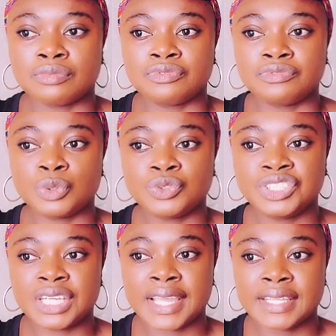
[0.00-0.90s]

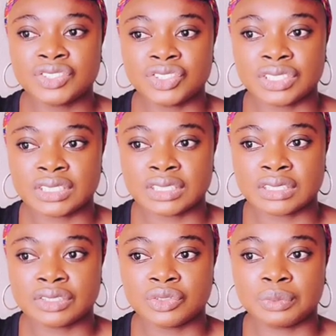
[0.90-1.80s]
food
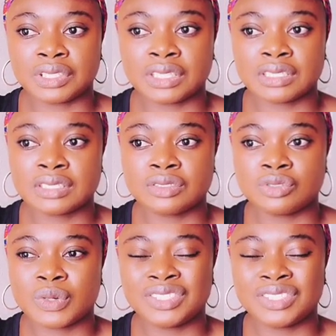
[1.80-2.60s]
changes, you know, because you,